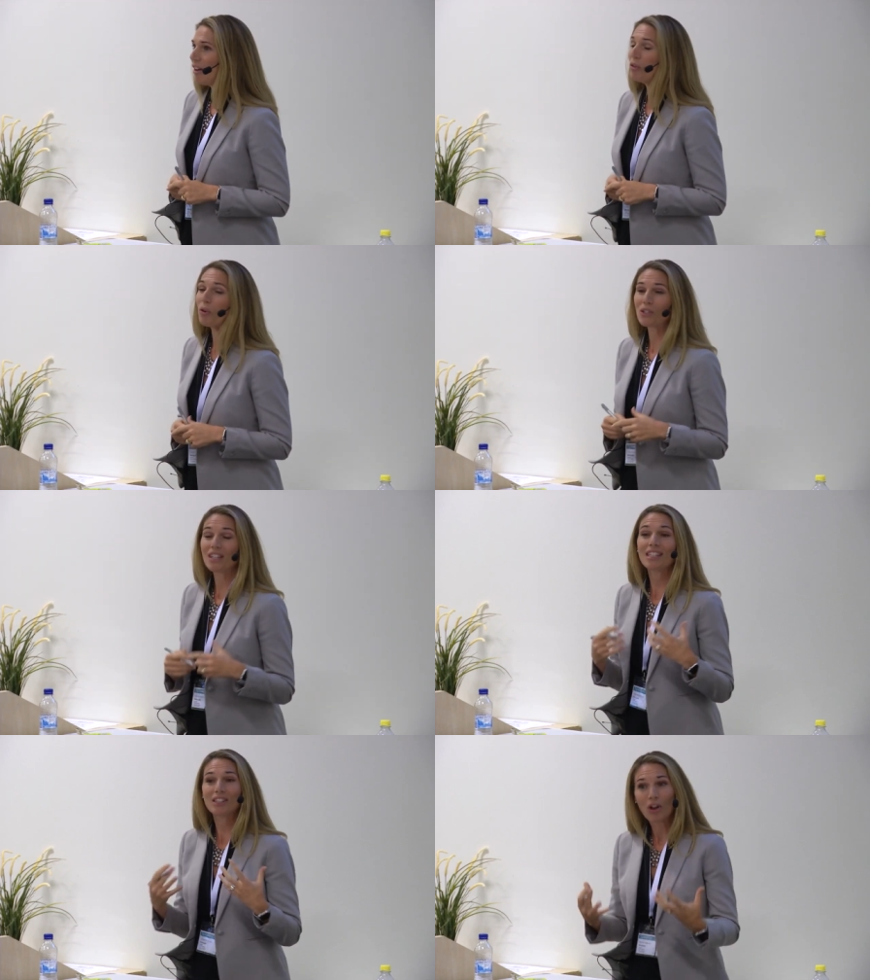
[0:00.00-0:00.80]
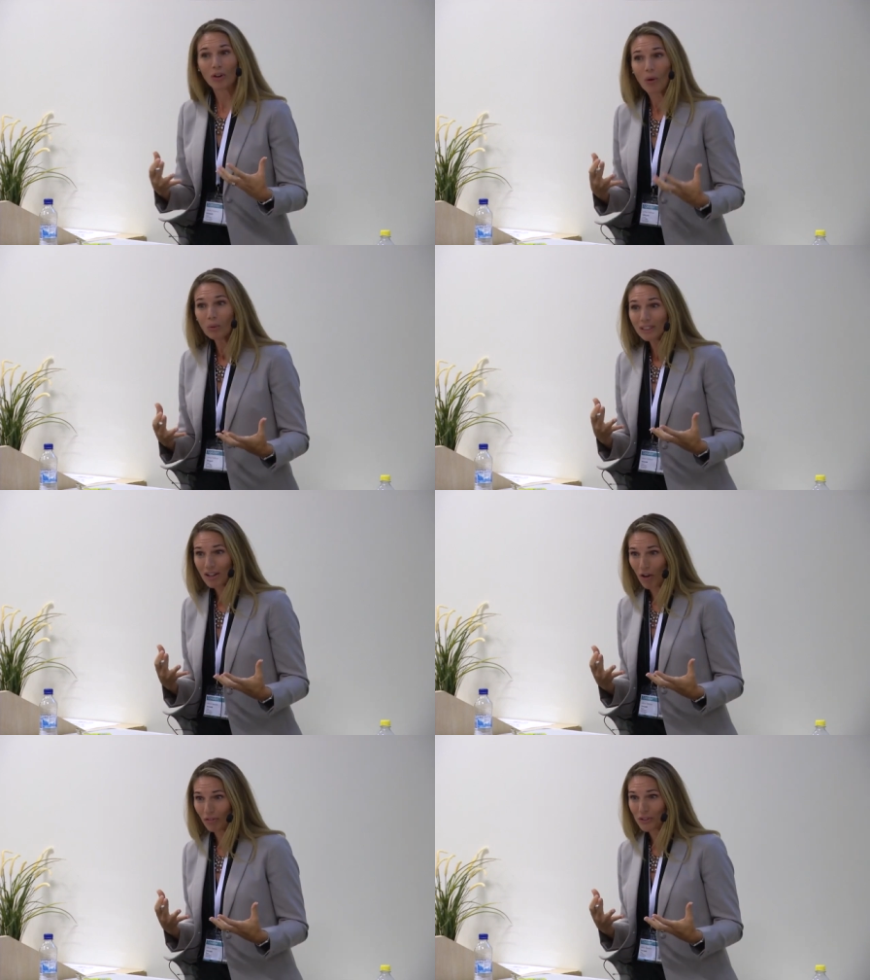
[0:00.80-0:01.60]
of course, this is not
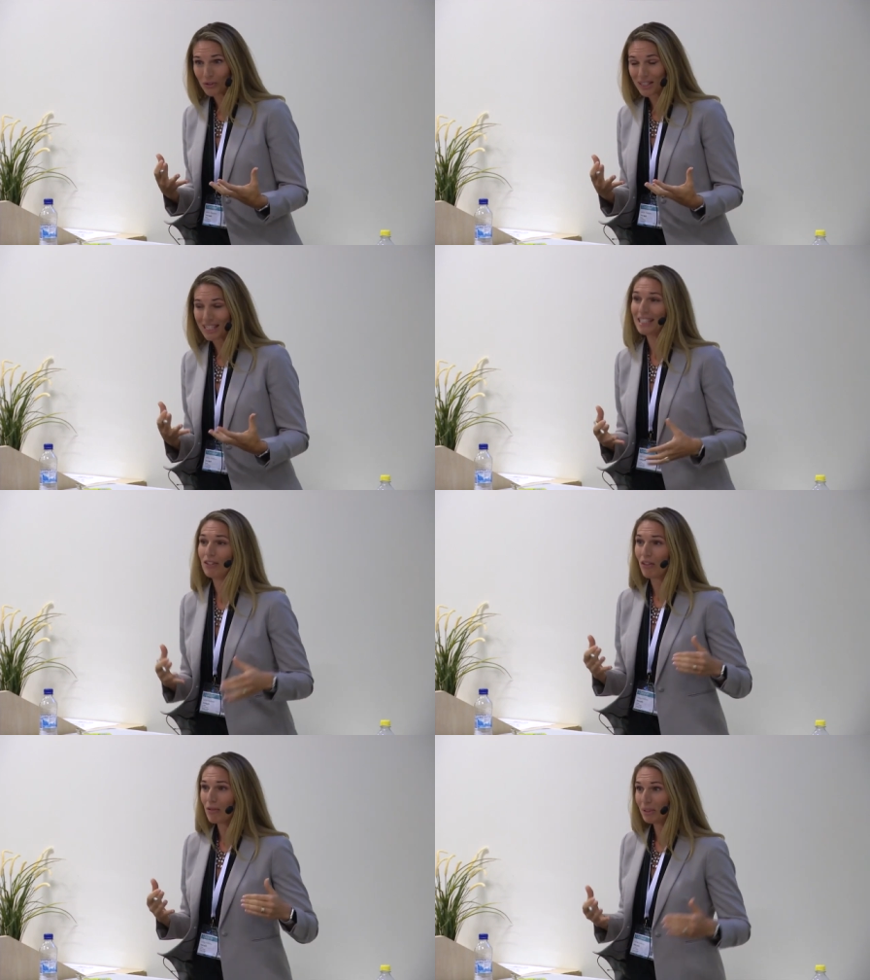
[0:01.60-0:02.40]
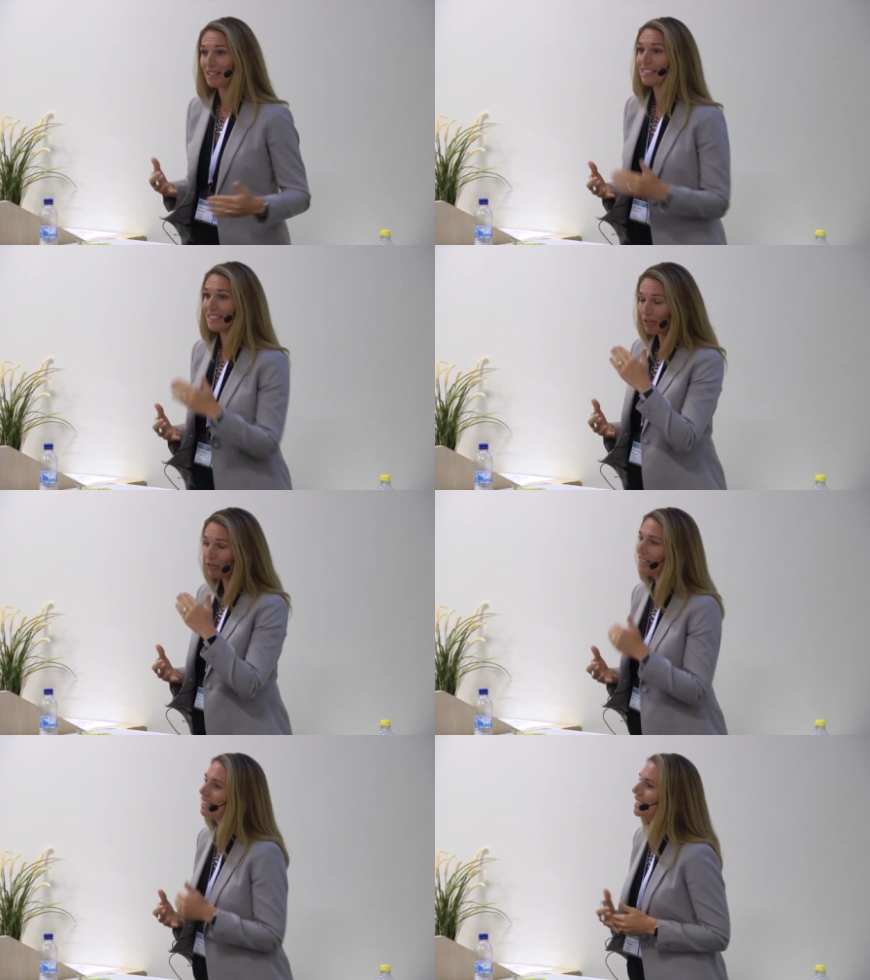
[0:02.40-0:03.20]
only Office 365, but it's
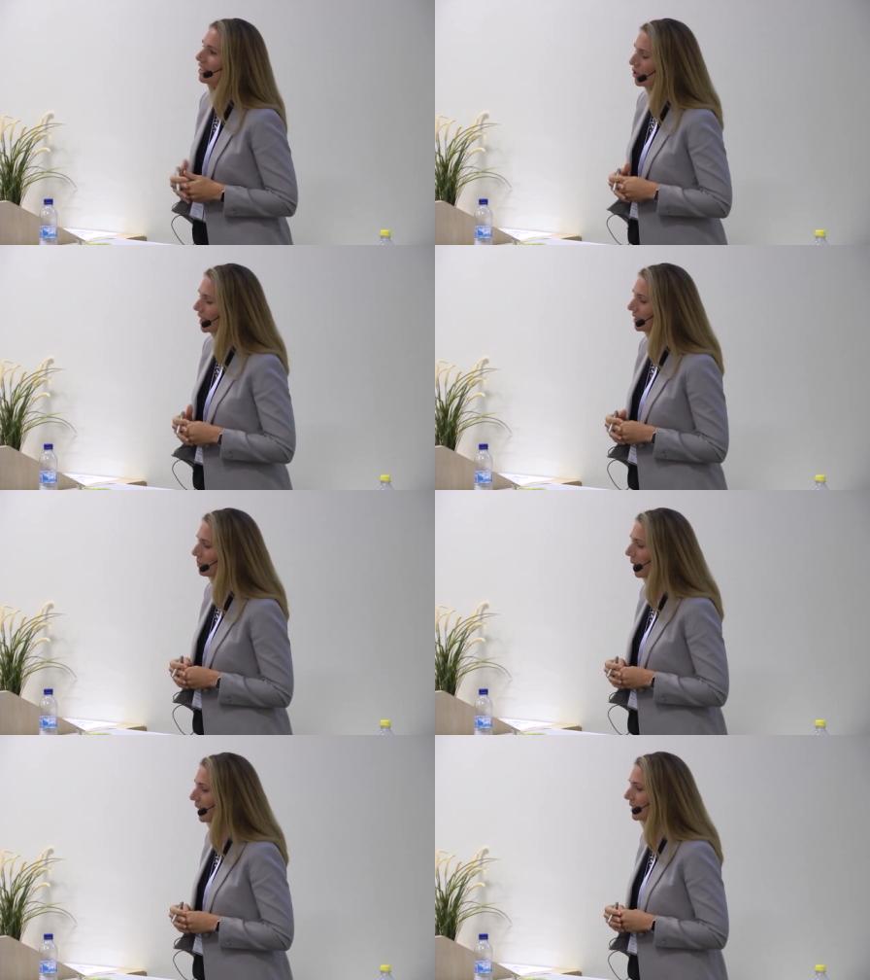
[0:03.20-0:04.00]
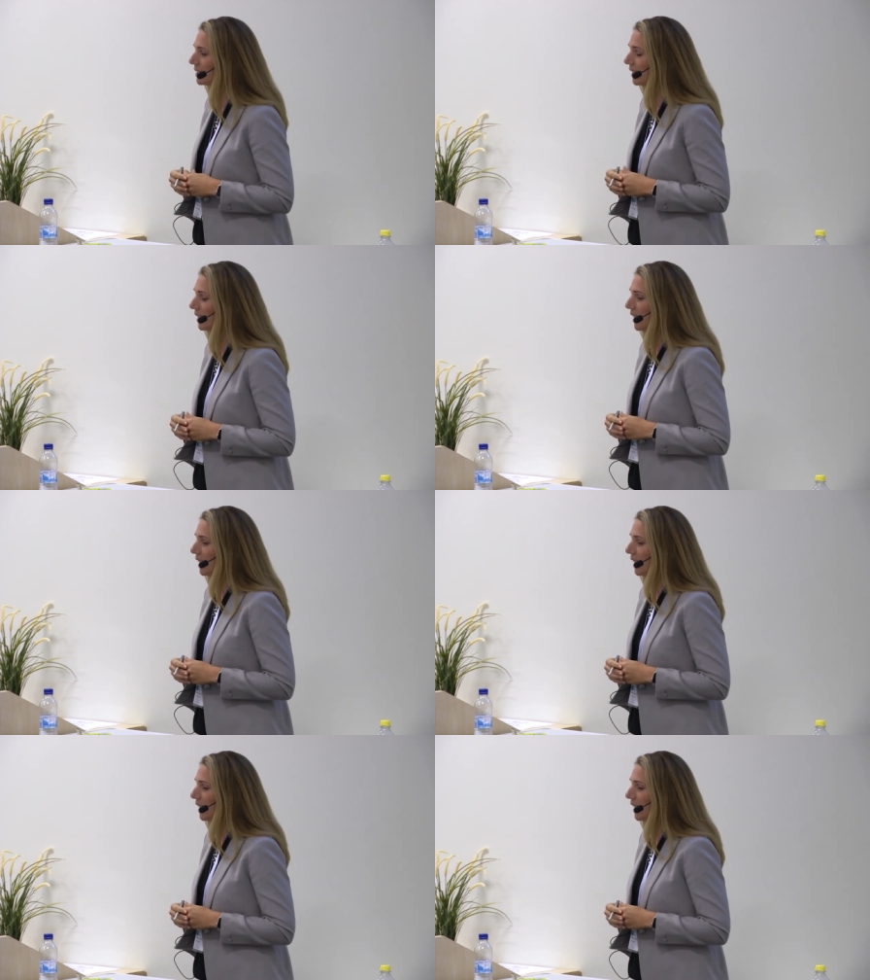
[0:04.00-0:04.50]
definitely injected by it.